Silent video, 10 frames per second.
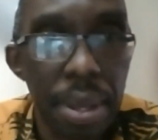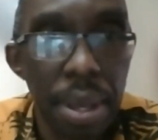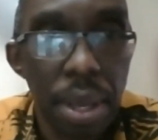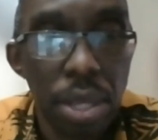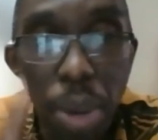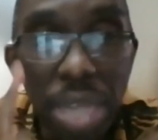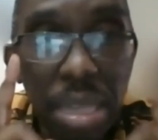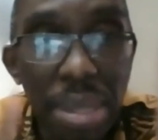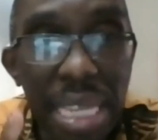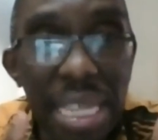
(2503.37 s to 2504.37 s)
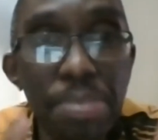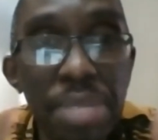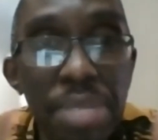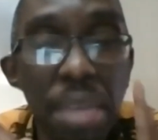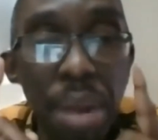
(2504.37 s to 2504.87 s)
So when someone says I'm
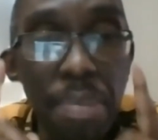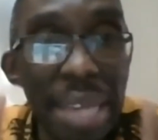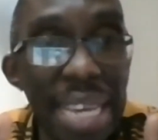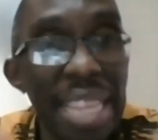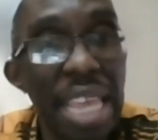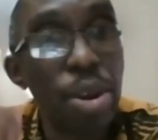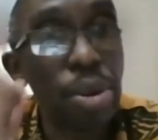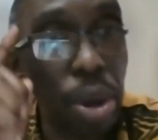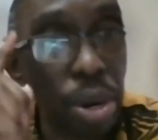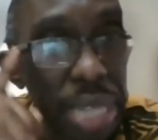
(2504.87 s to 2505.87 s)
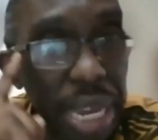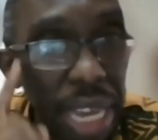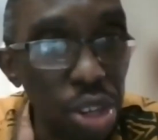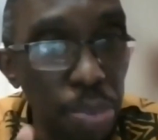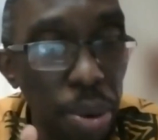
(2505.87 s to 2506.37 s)
supplementing and they're not taking
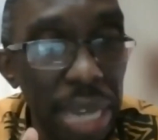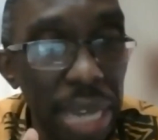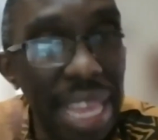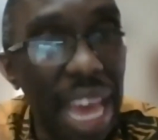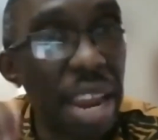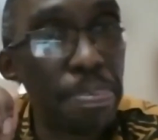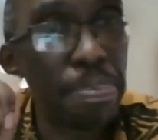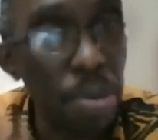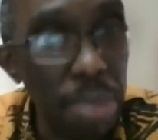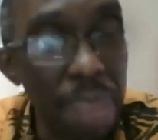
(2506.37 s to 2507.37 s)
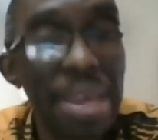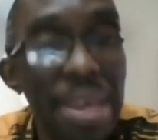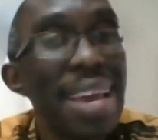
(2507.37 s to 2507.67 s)
natural products and they had a problem,